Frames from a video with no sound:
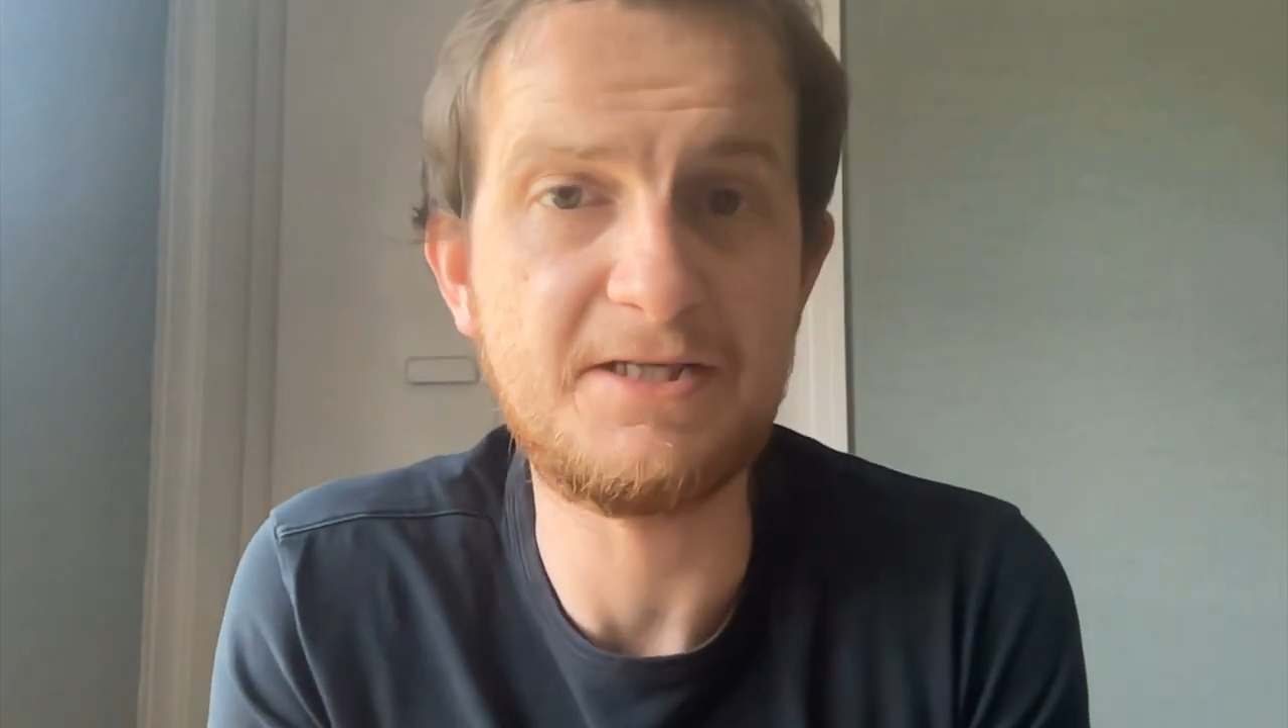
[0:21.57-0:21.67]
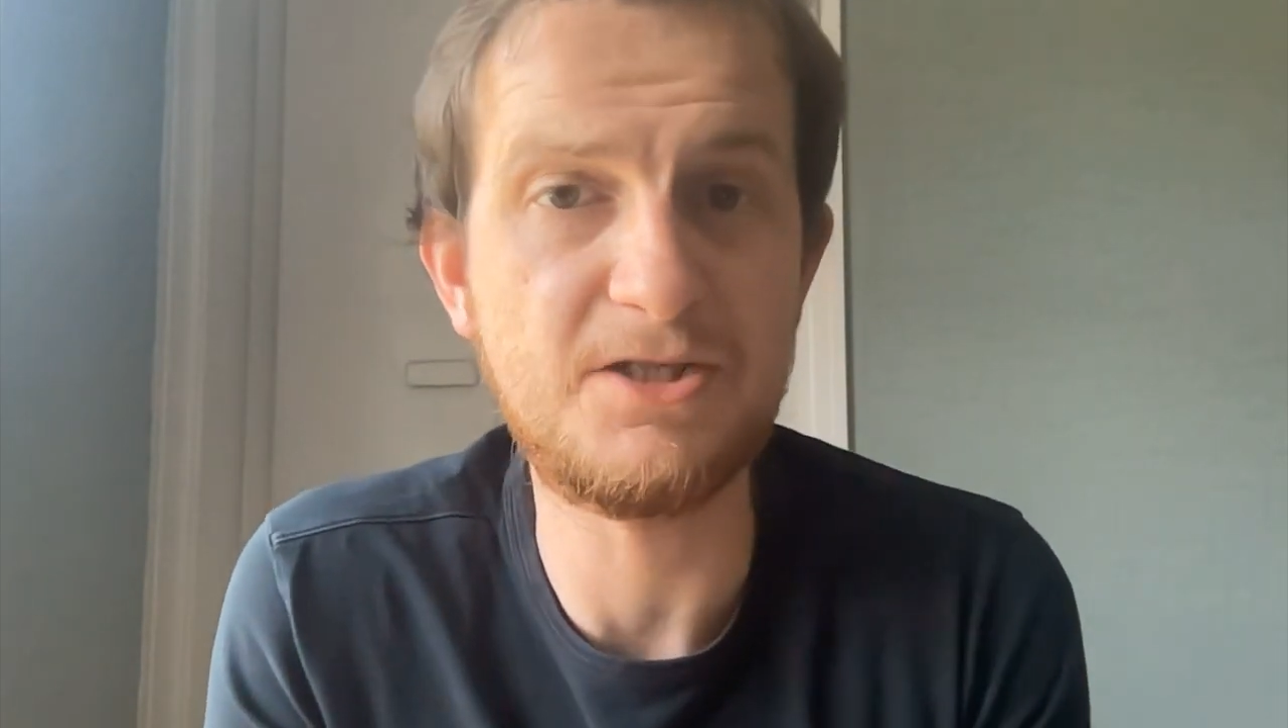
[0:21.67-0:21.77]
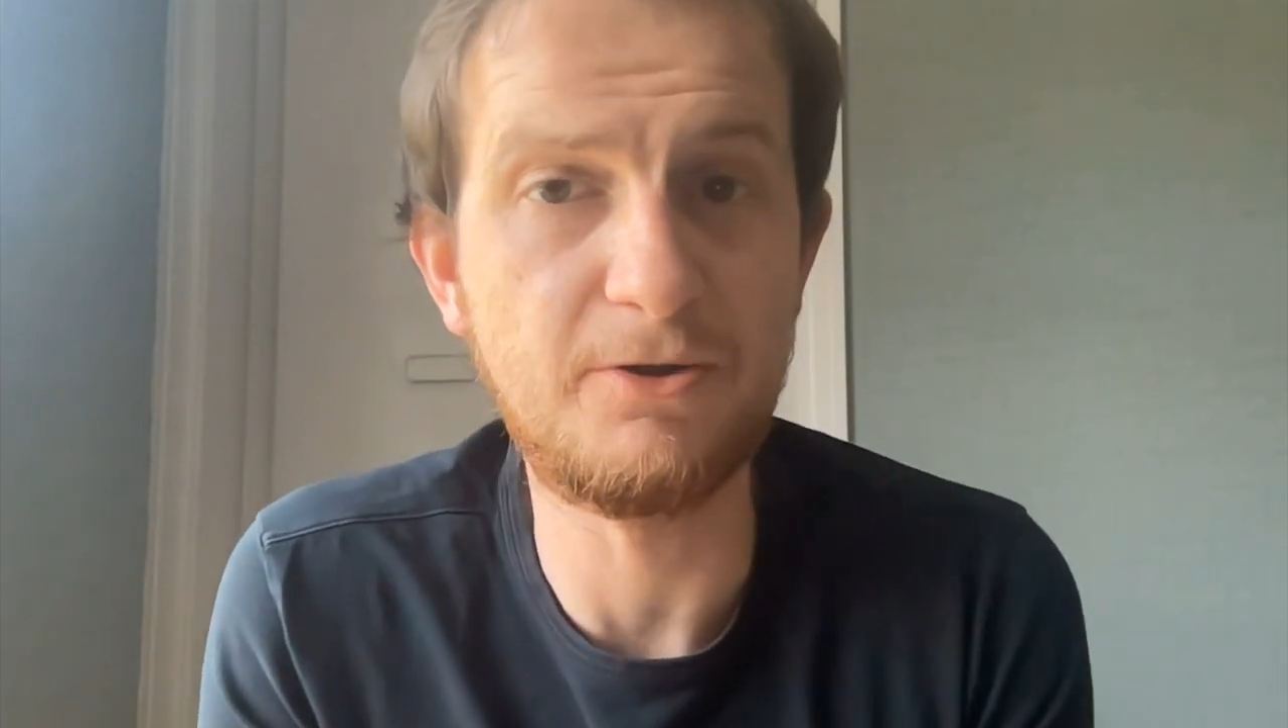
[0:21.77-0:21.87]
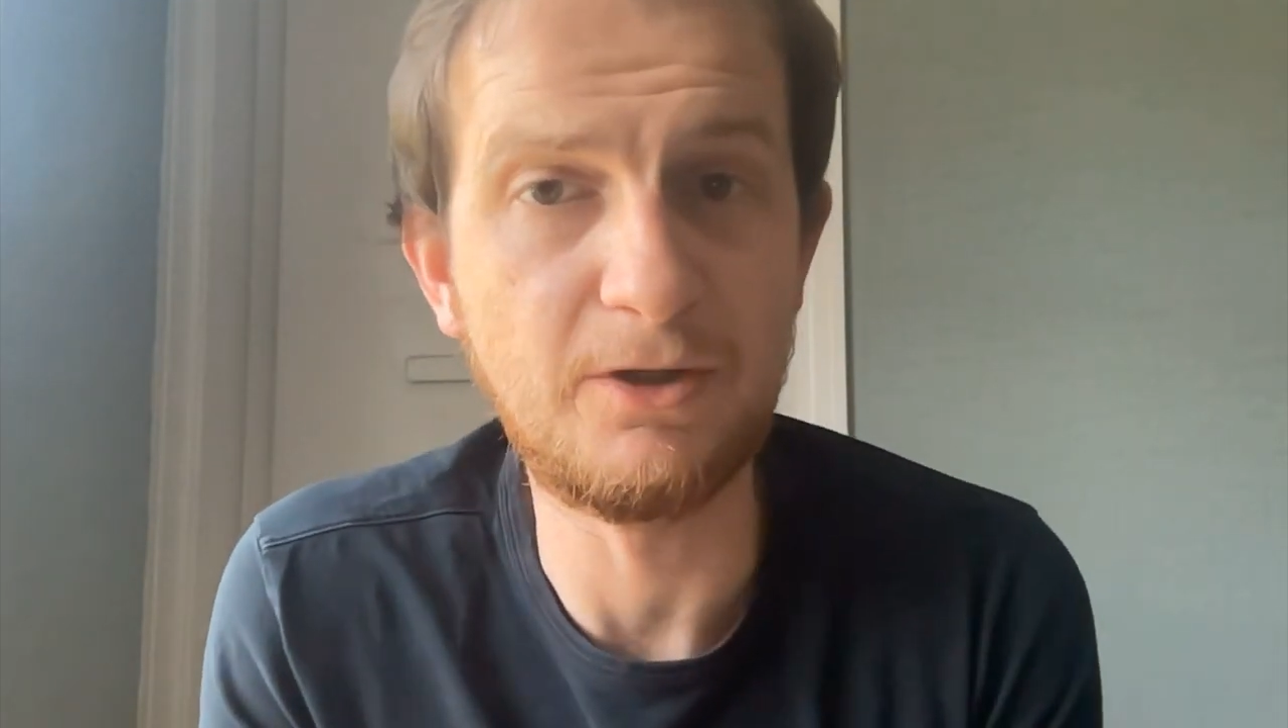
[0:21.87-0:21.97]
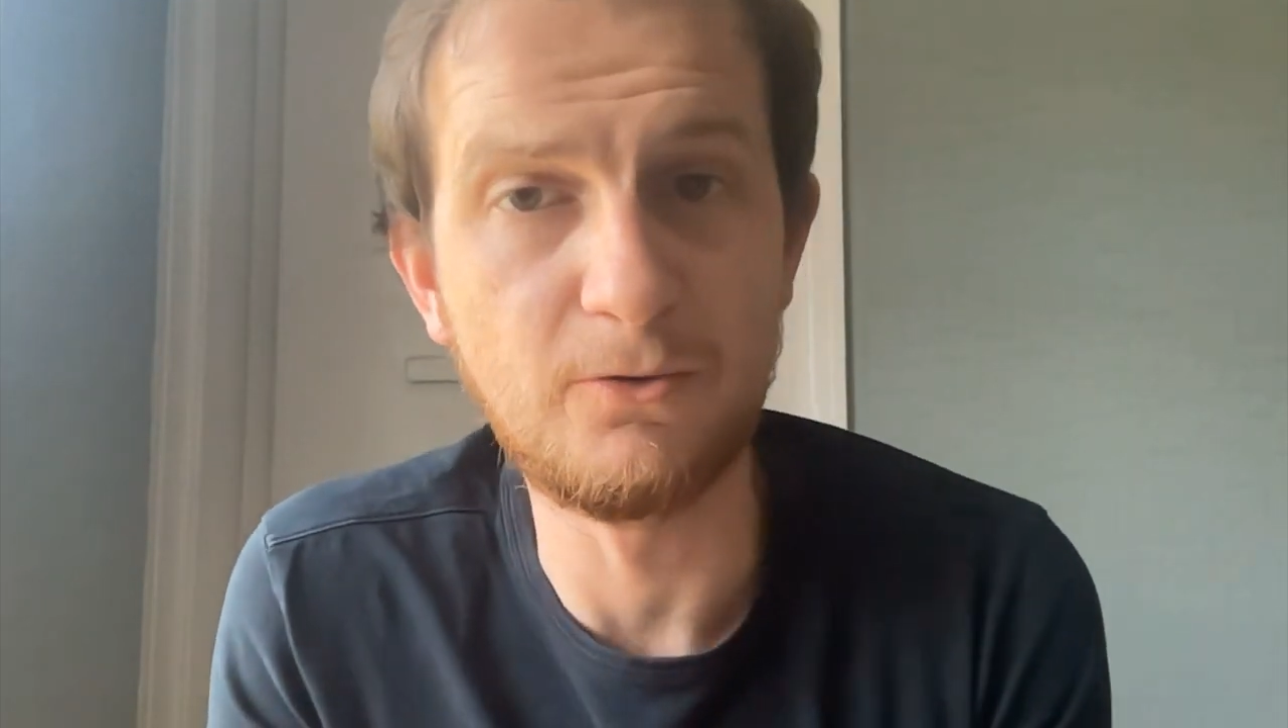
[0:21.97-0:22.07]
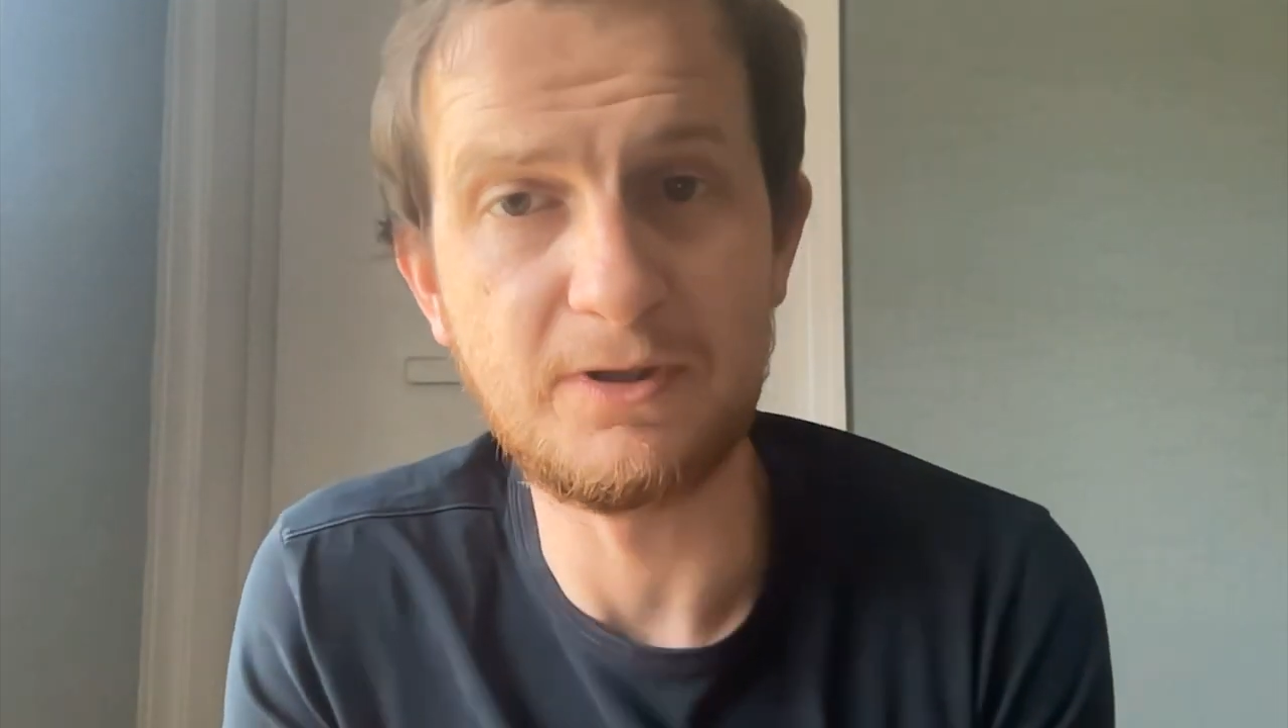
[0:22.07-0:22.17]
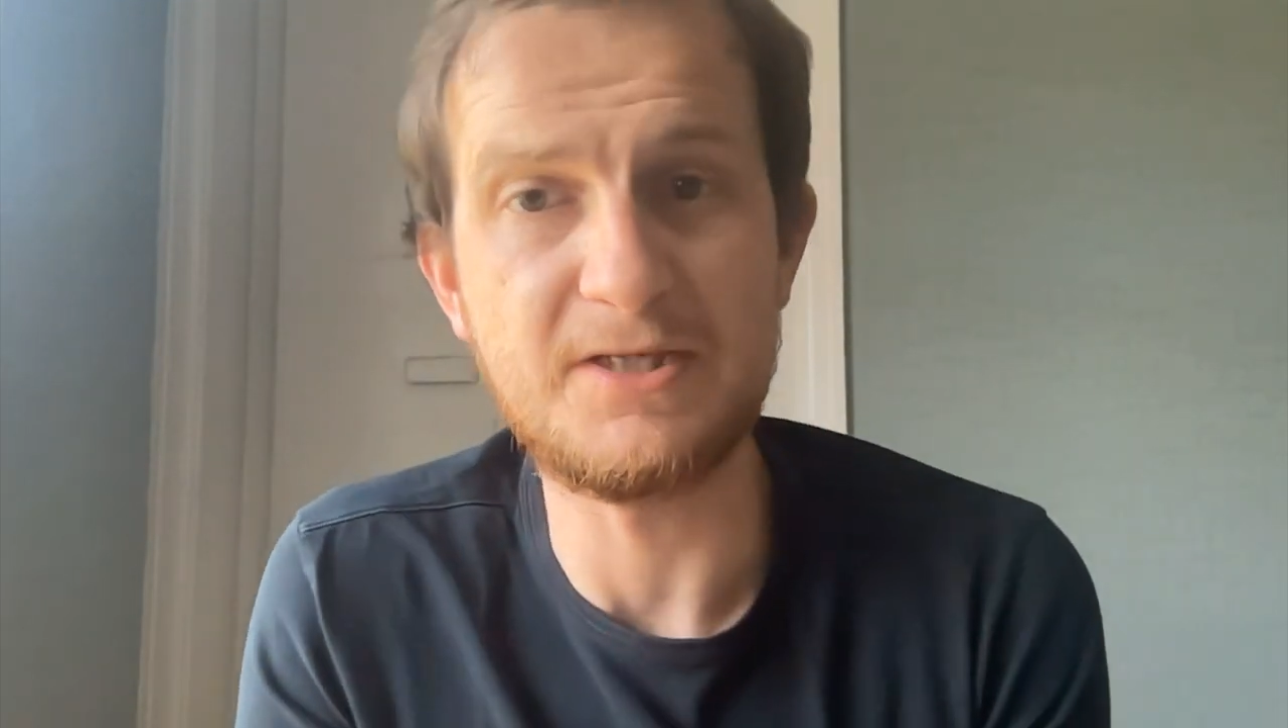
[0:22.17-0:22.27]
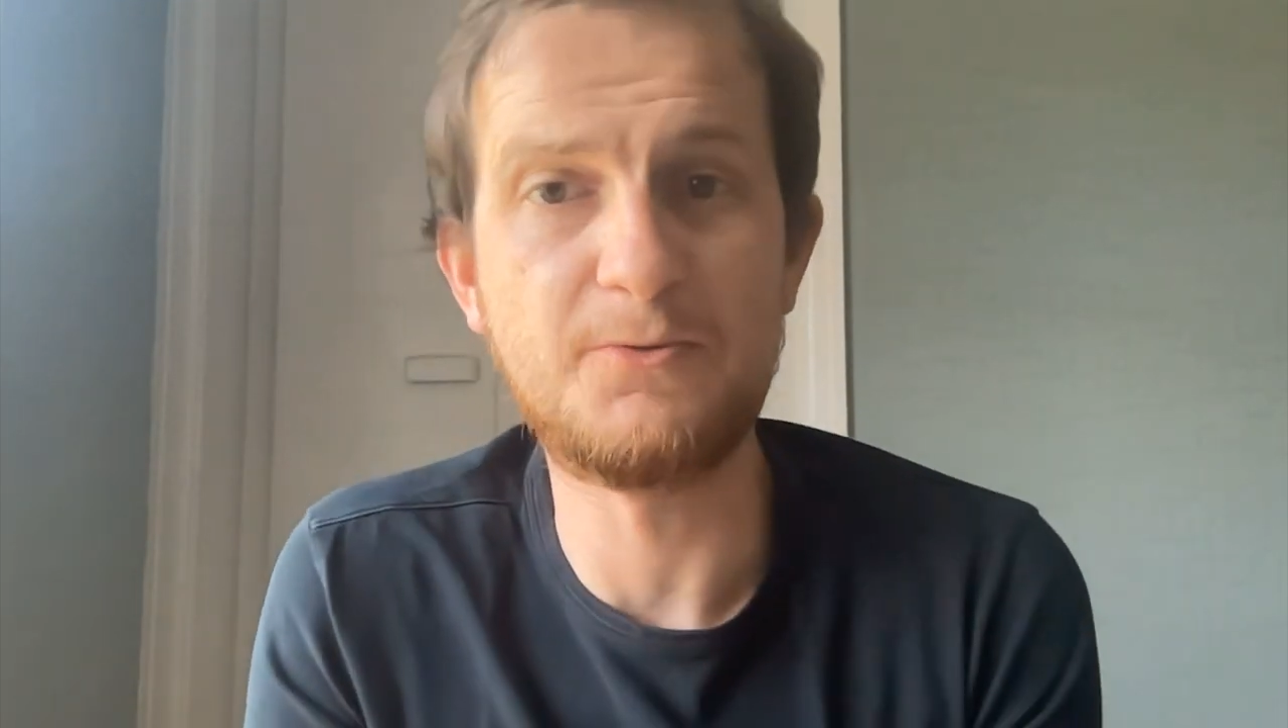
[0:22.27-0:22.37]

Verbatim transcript: during August,